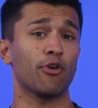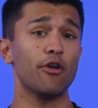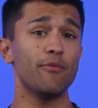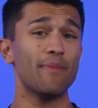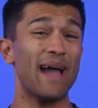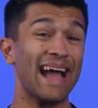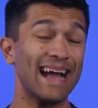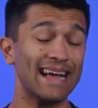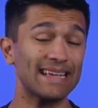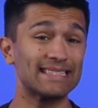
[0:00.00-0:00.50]

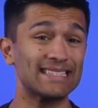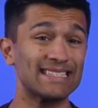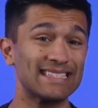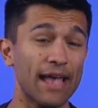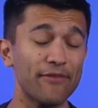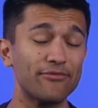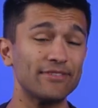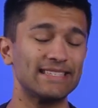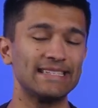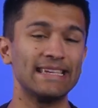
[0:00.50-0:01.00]
Roam had
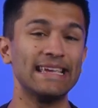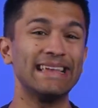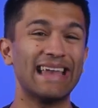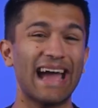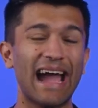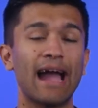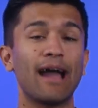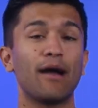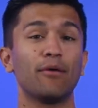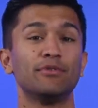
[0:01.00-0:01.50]

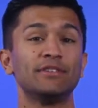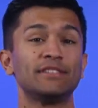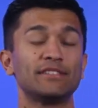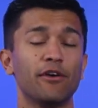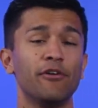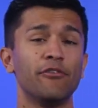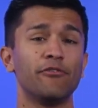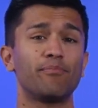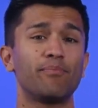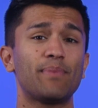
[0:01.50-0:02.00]
seventeen hours
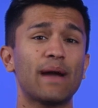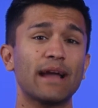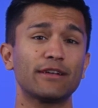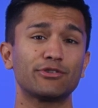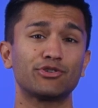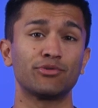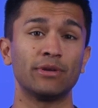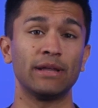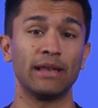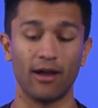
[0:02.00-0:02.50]
of
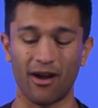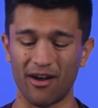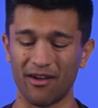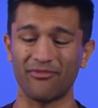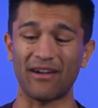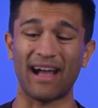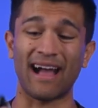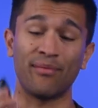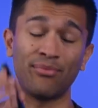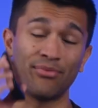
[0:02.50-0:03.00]
battery
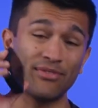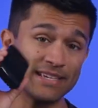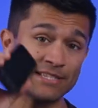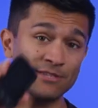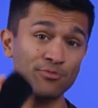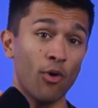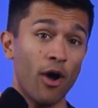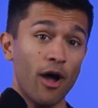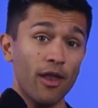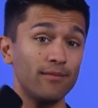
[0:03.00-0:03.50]
life, and
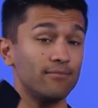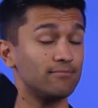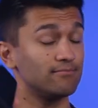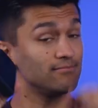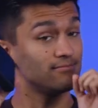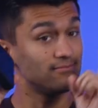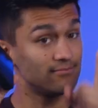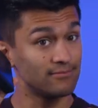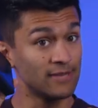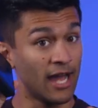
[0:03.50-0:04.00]
this one,
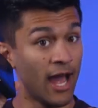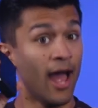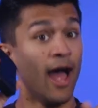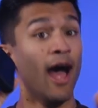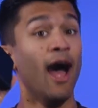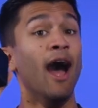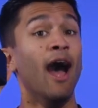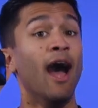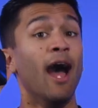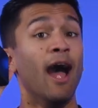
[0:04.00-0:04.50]

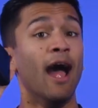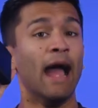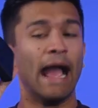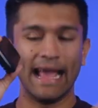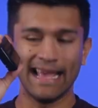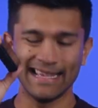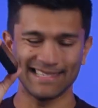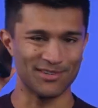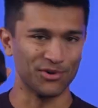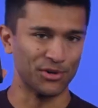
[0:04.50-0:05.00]

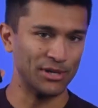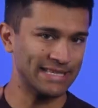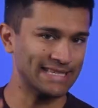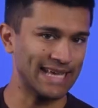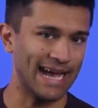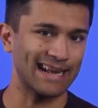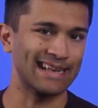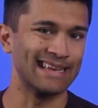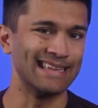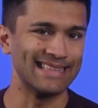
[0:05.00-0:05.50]
it's got
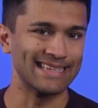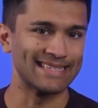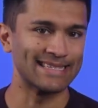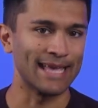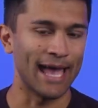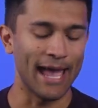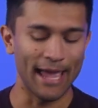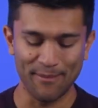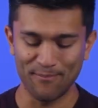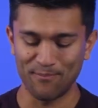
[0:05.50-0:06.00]
exactly the
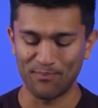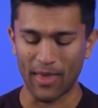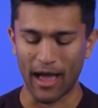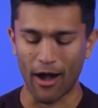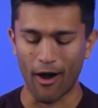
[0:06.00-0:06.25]
same.